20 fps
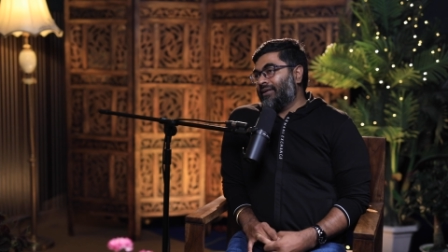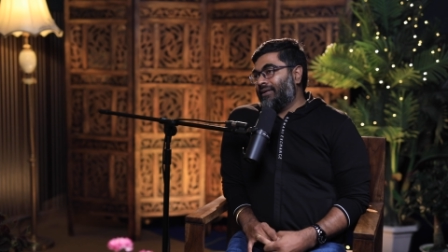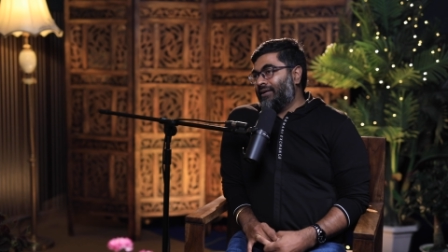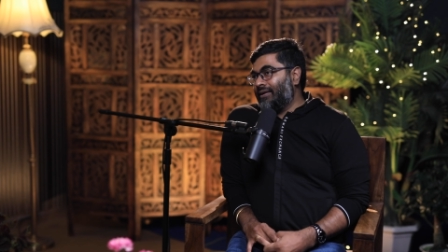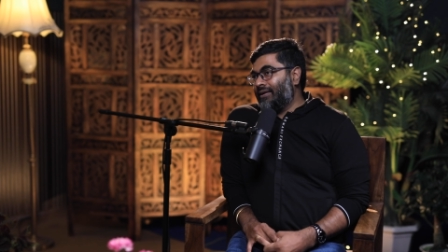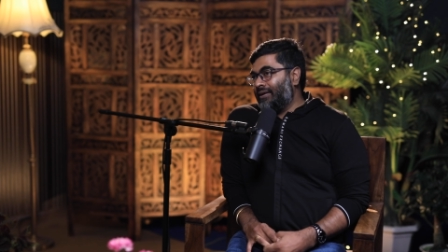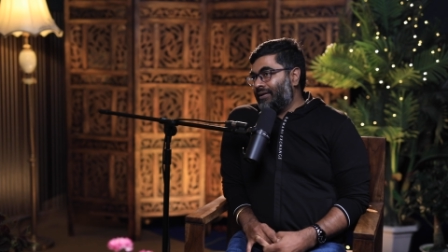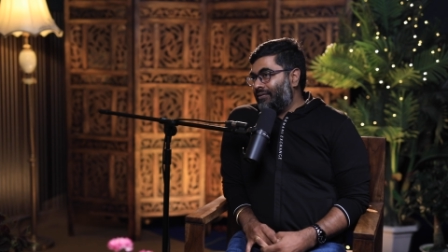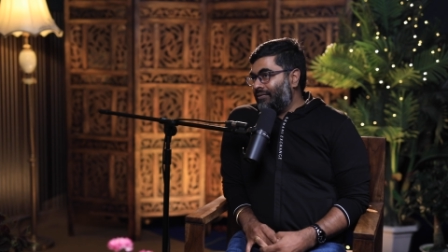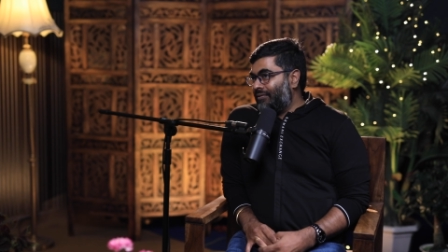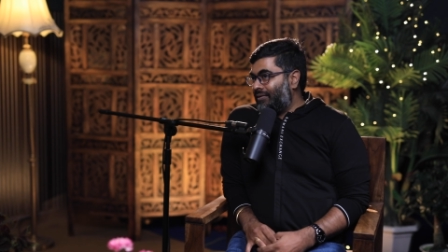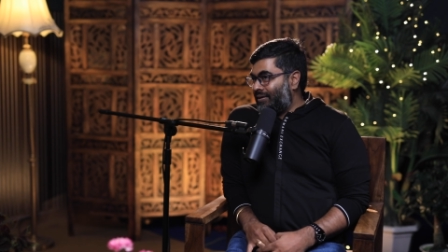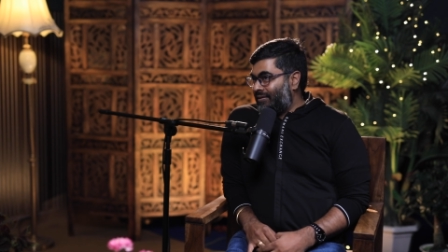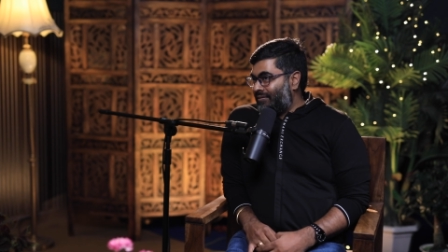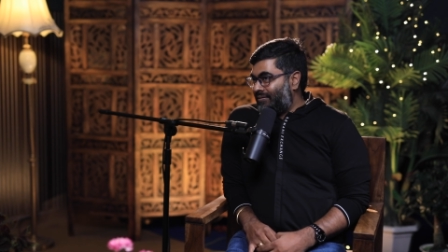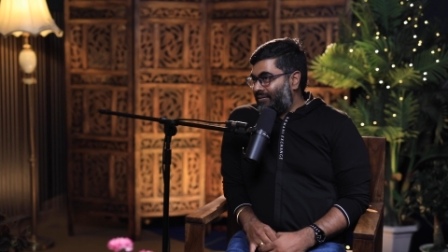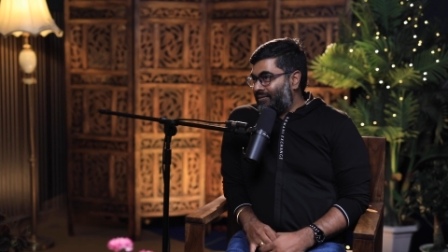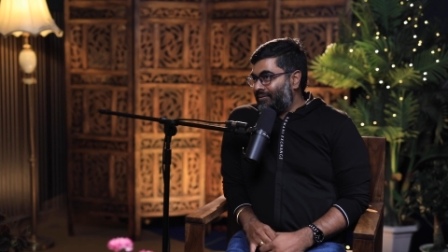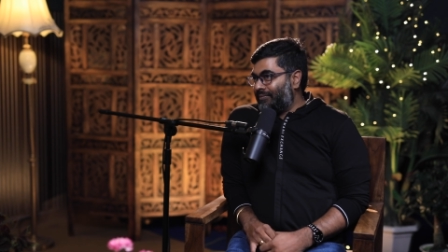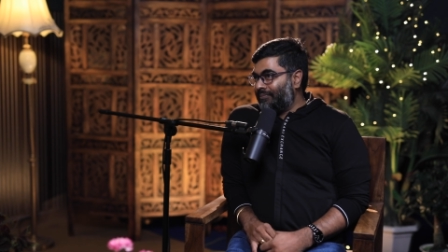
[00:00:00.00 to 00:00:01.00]
That would be
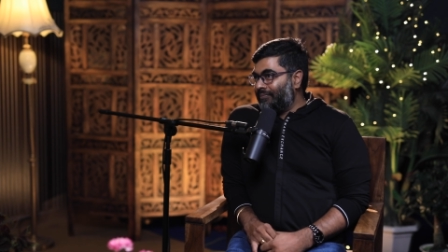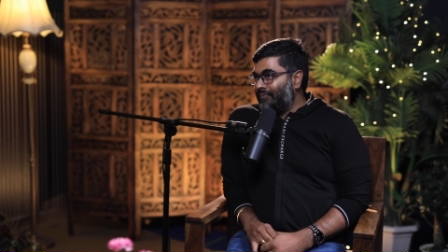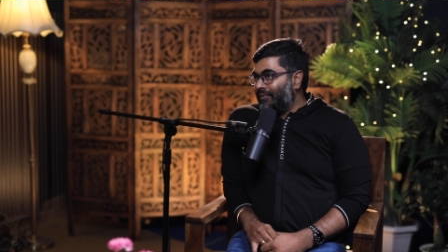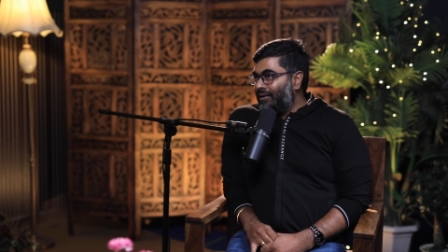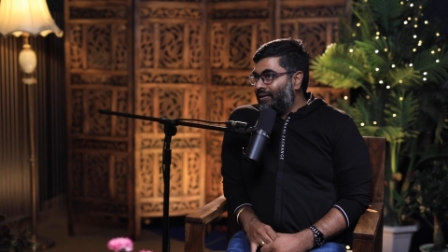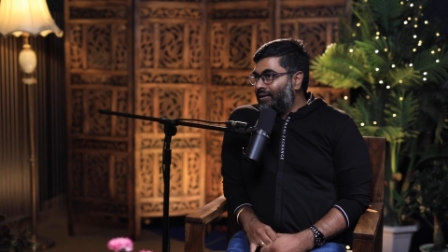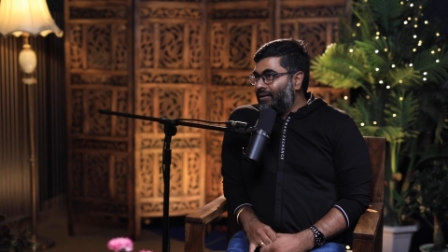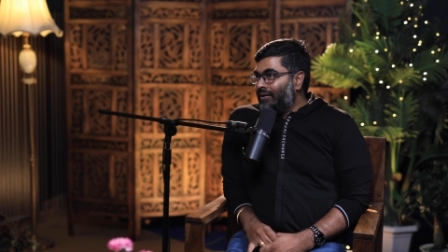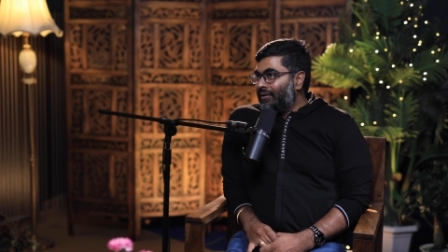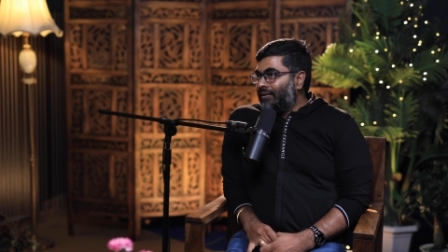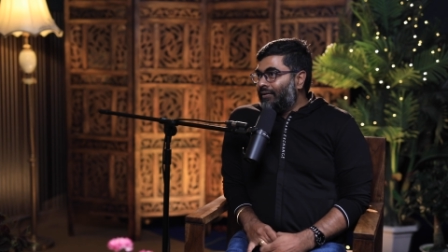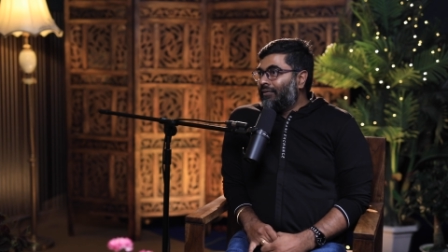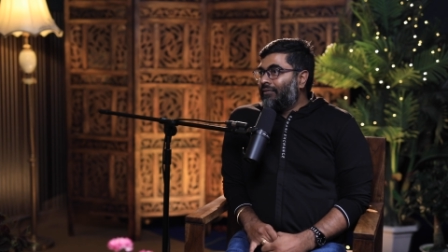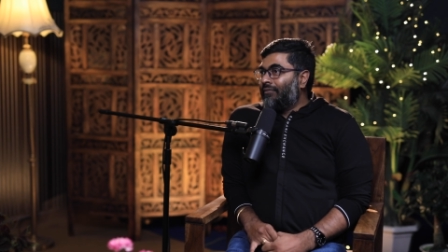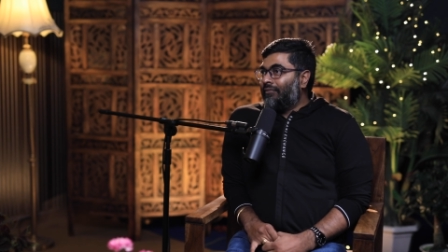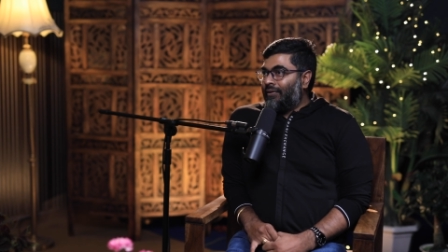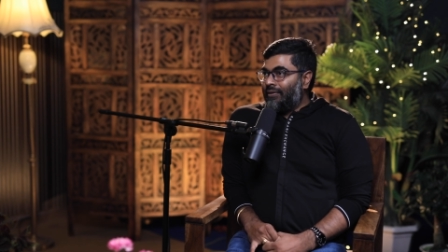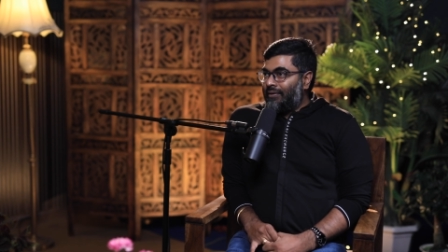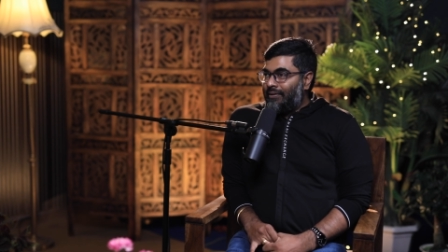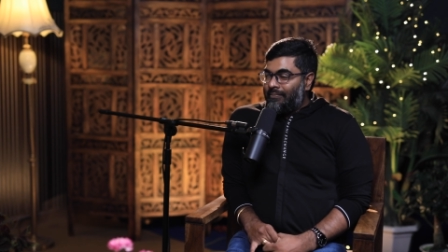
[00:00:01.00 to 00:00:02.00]
translated into
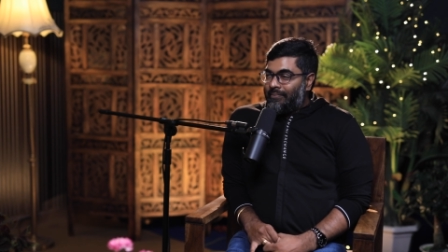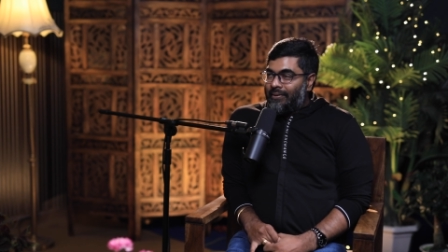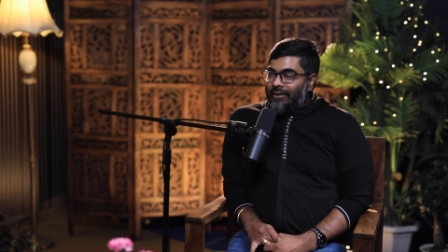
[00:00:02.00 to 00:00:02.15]
trust.